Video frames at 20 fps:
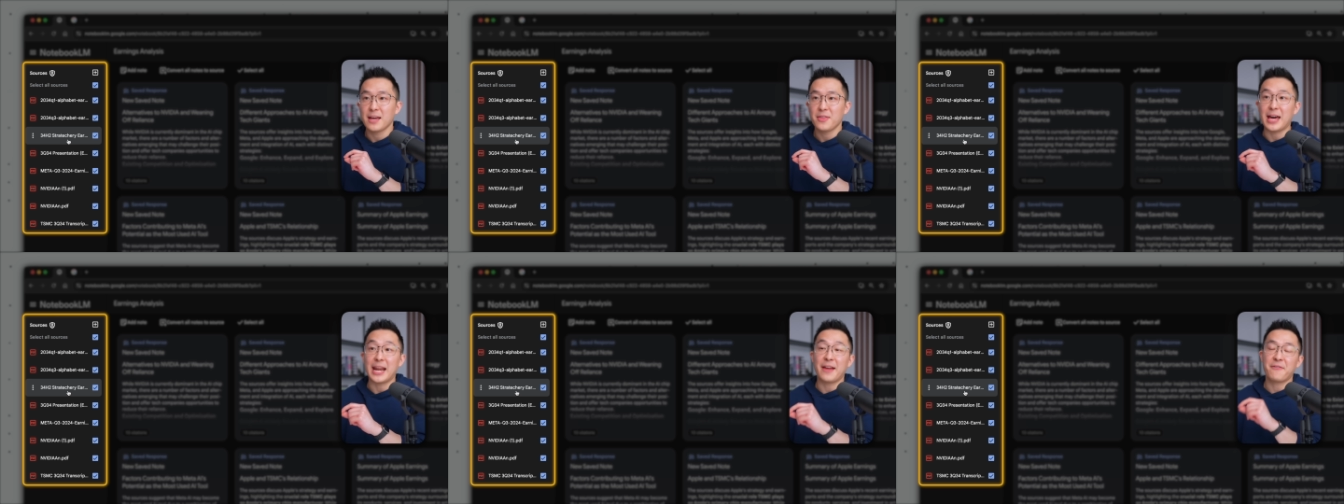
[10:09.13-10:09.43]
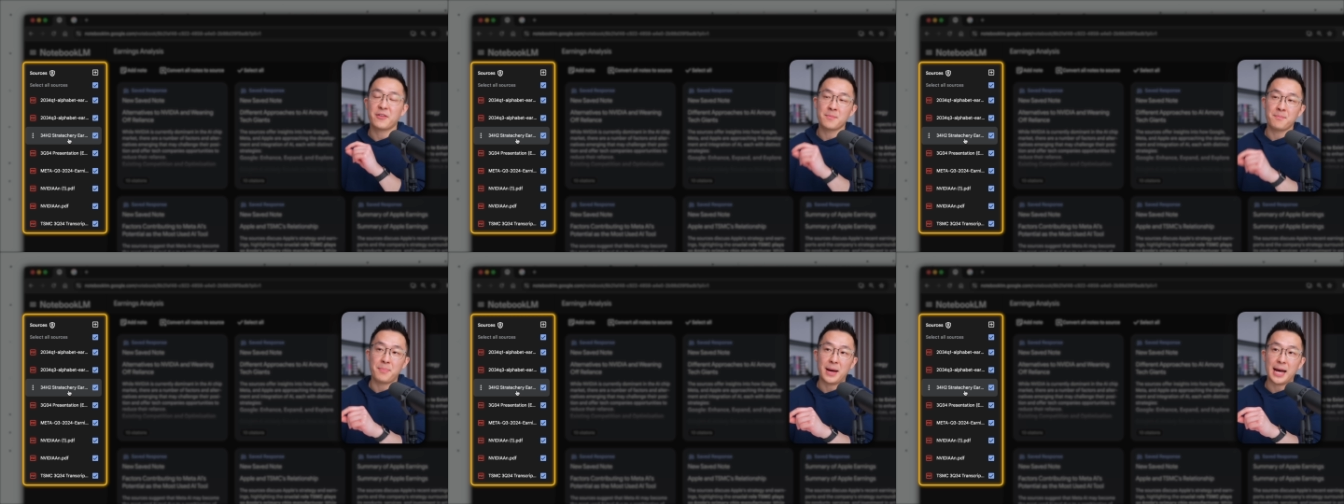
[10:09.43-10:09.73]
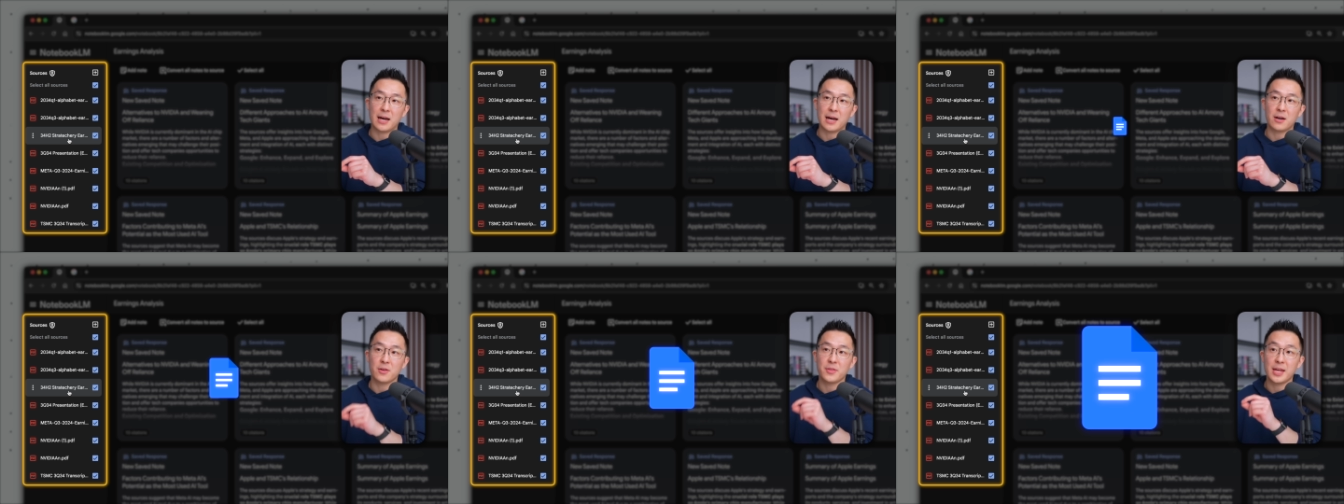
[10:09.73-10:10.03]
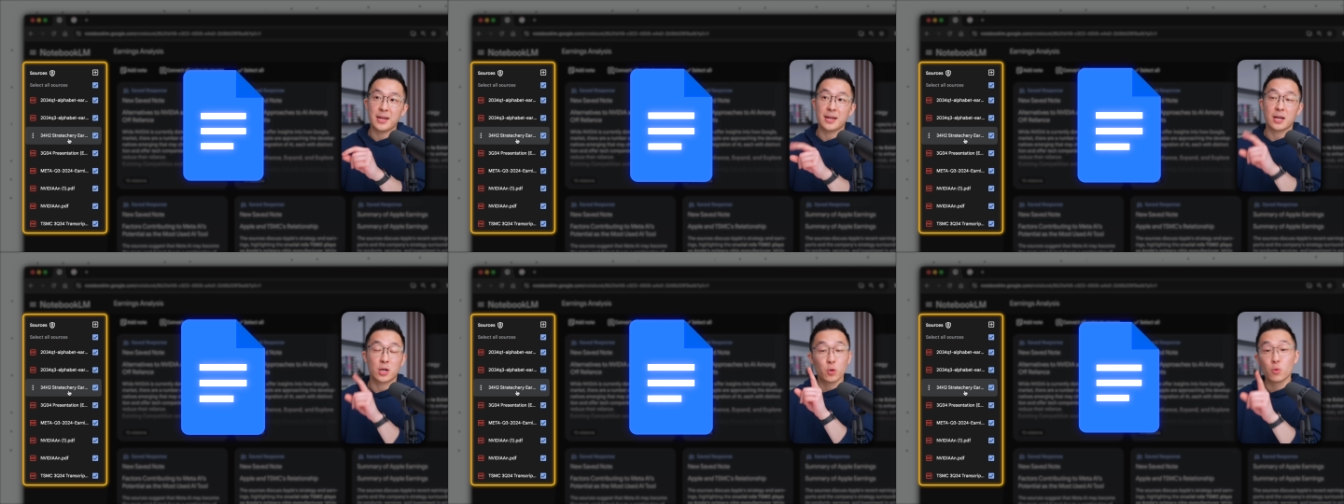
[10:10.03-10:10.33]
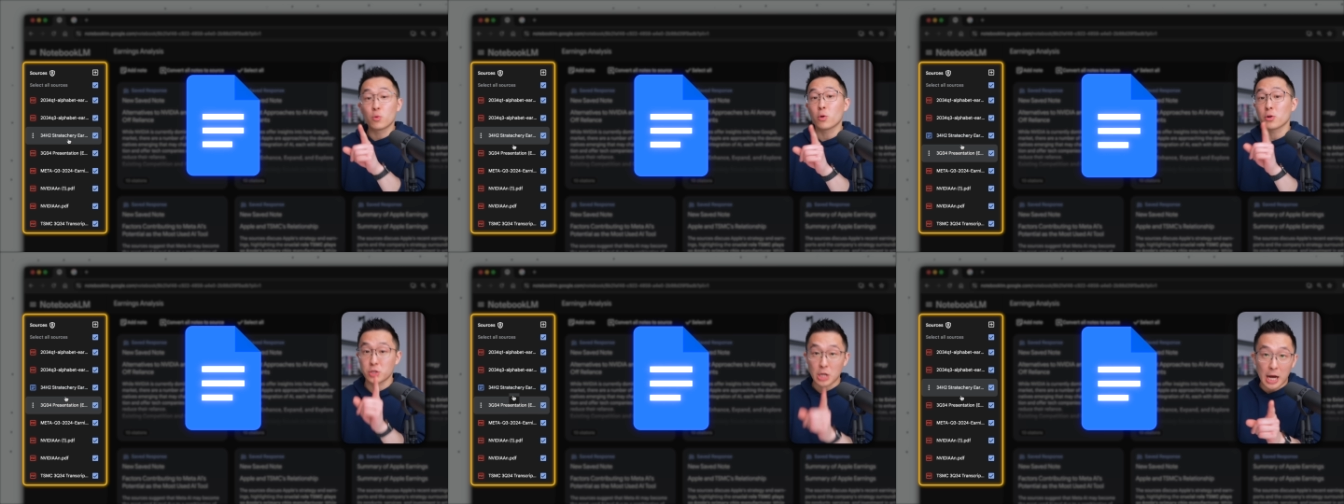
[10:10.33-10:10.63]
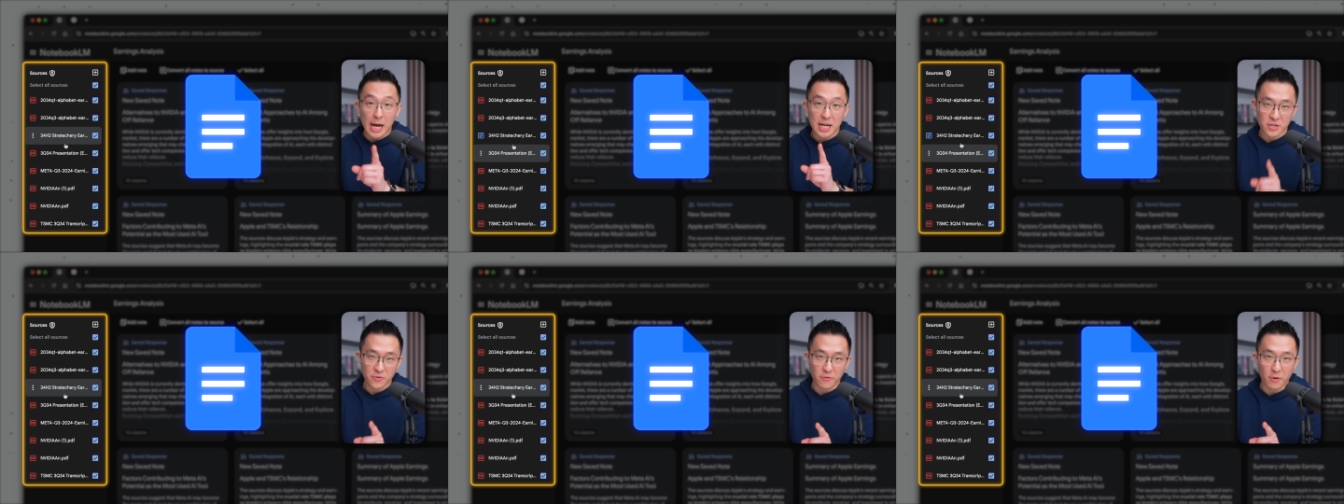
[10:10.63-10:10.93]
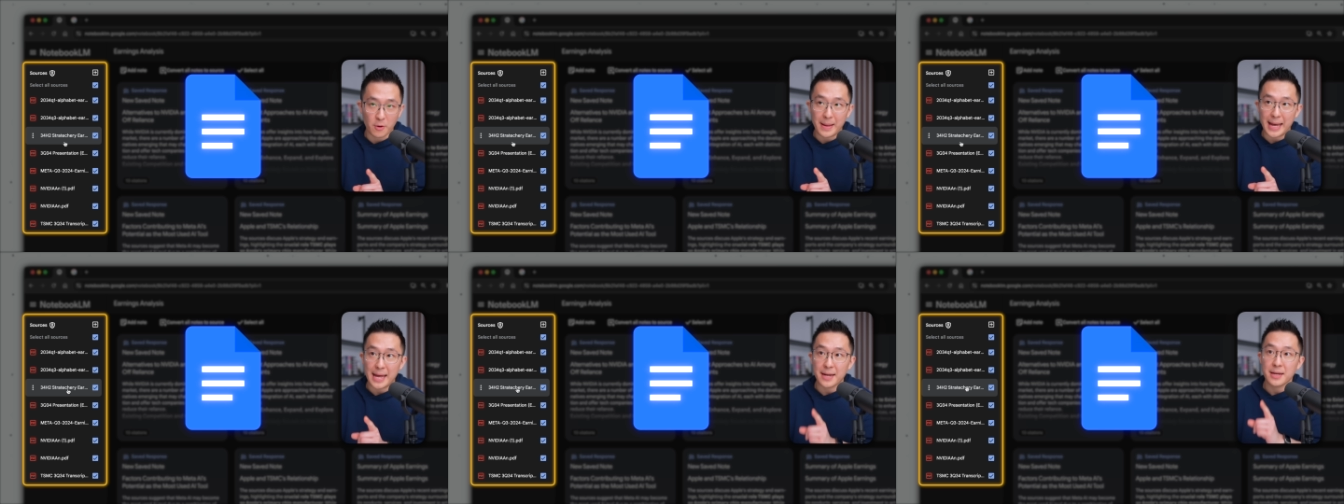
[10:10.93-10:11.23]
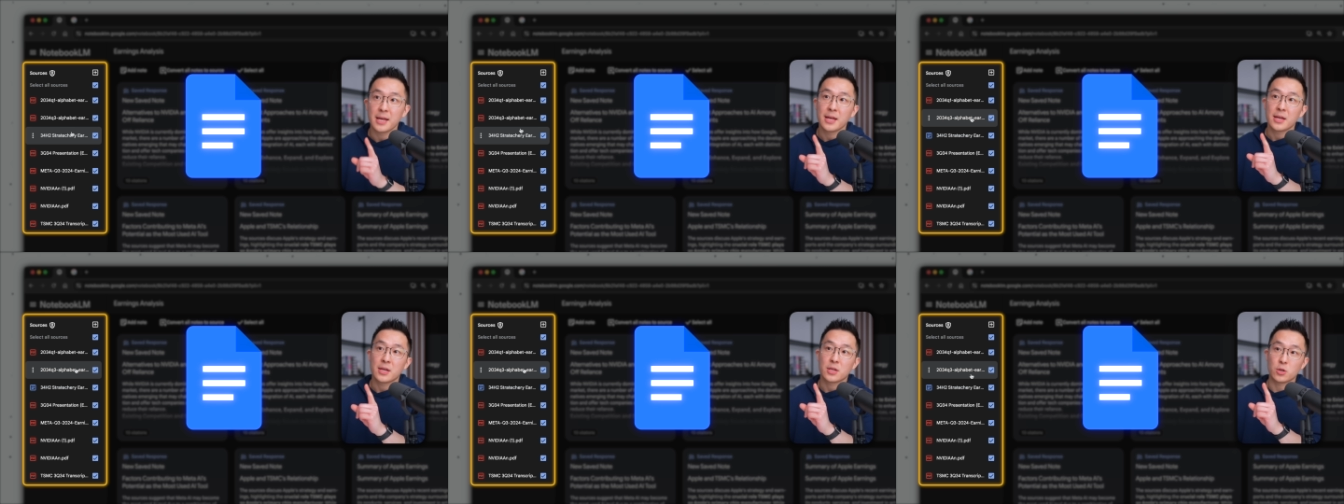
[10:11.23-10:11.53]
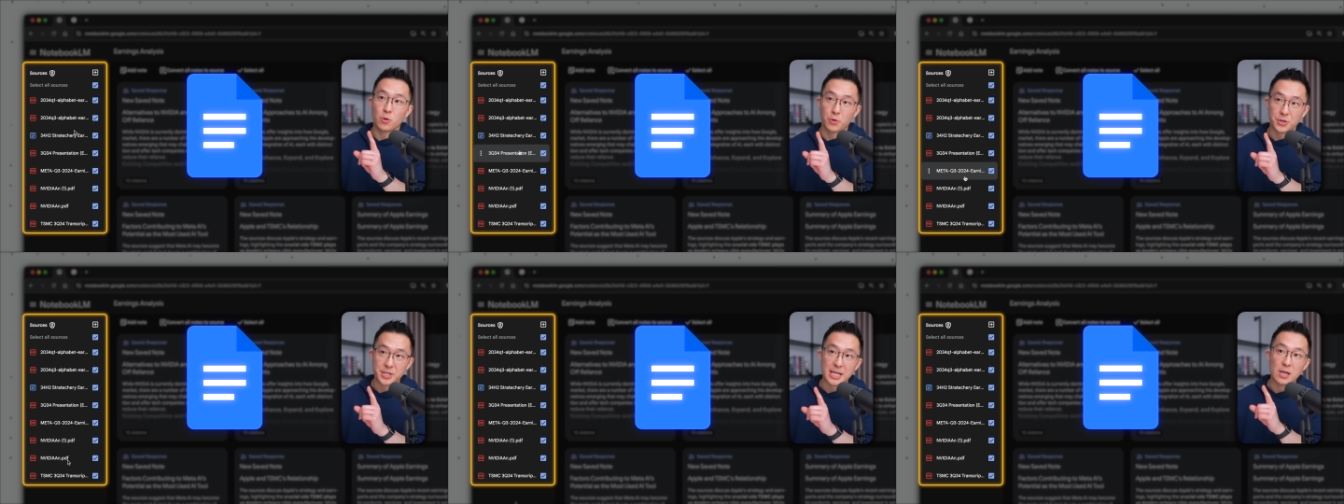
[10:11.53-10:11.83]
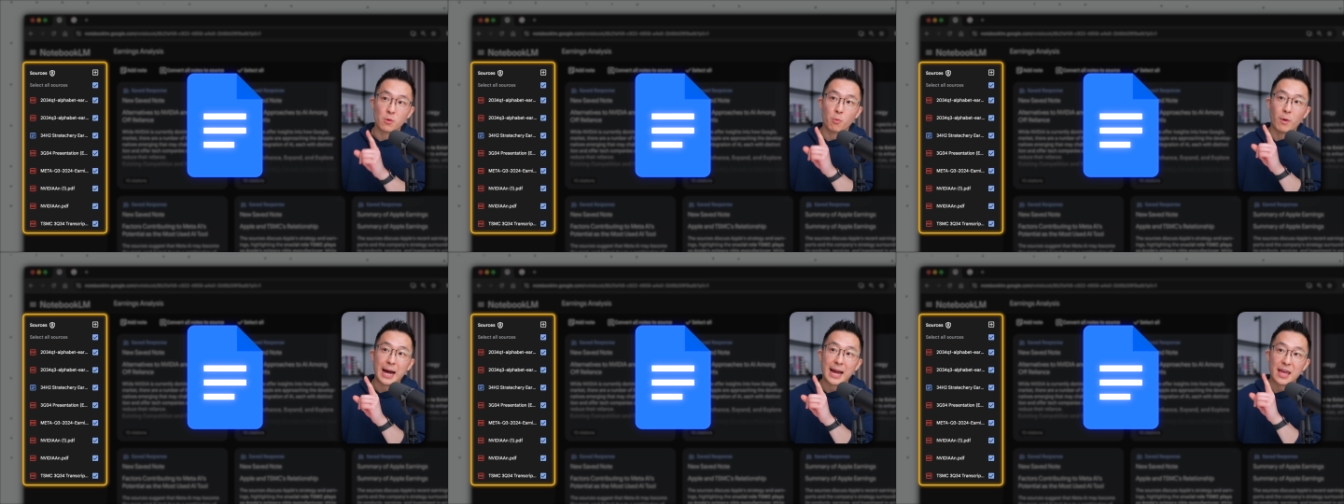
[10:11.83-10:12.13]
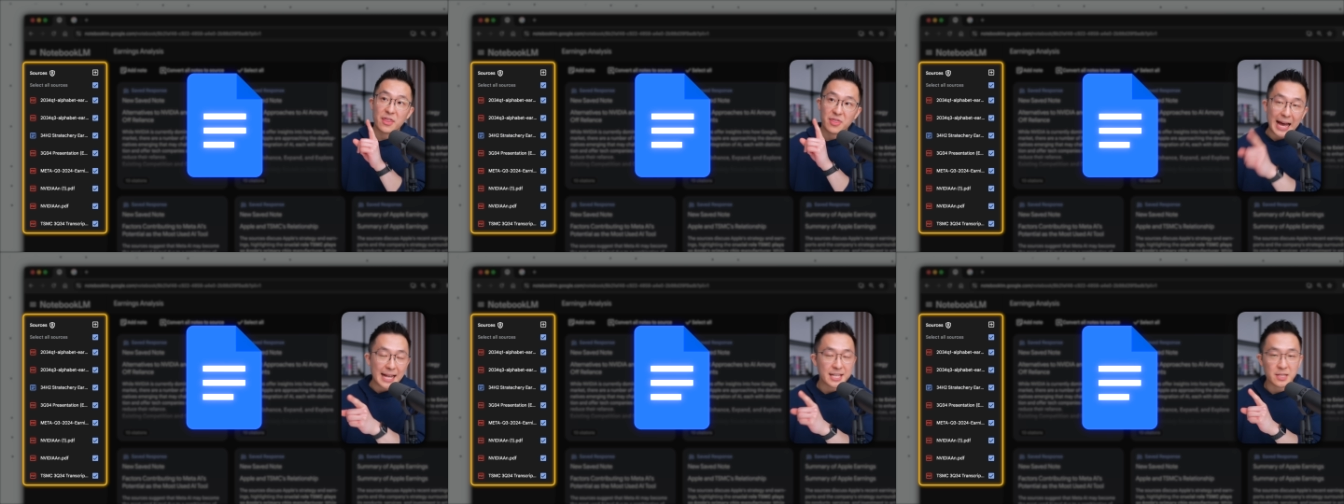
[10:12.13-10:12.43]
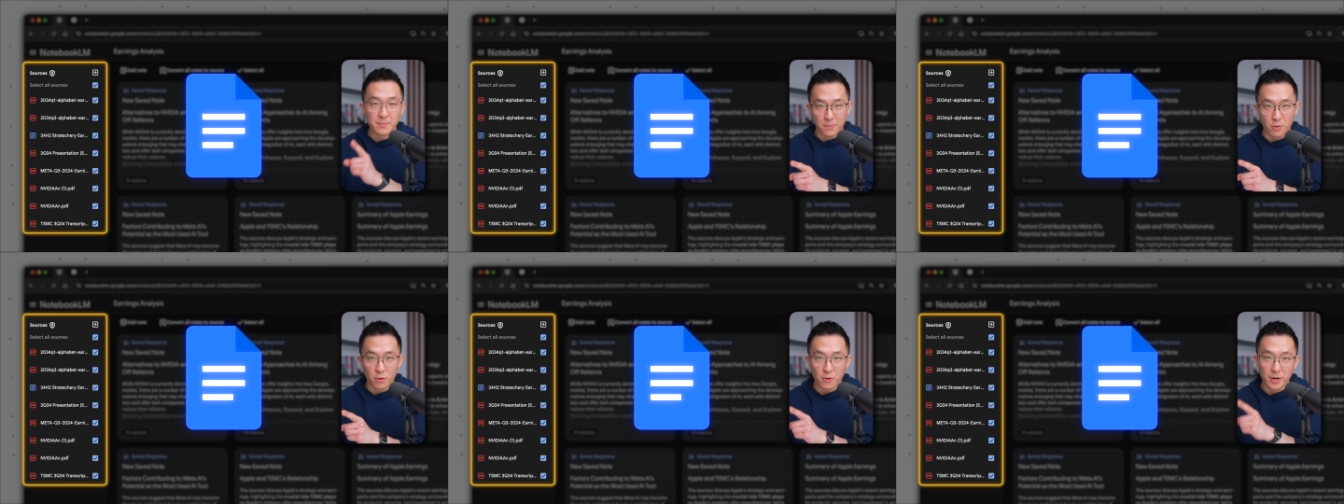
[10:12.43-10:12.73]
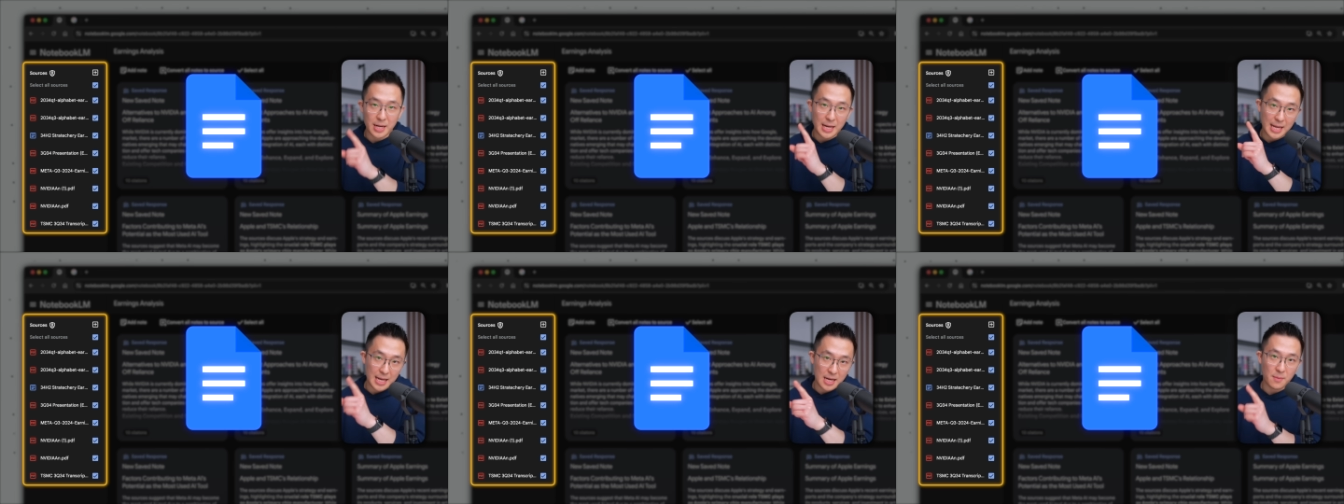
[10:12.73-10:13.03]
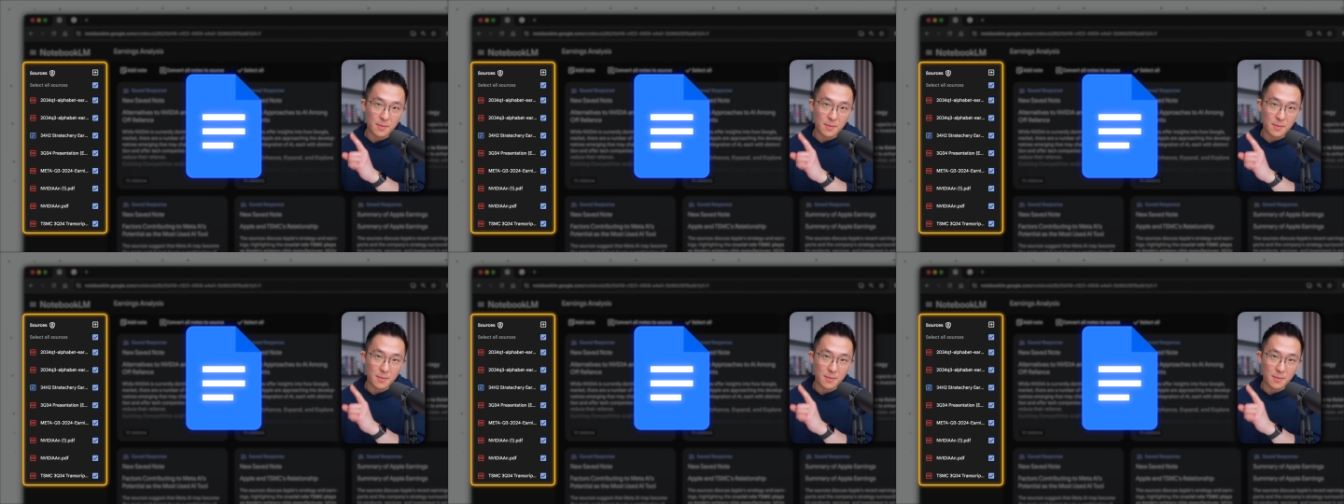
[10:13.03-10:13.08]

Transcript: that I've compiled in a Google Docs format You'll see why that's important in a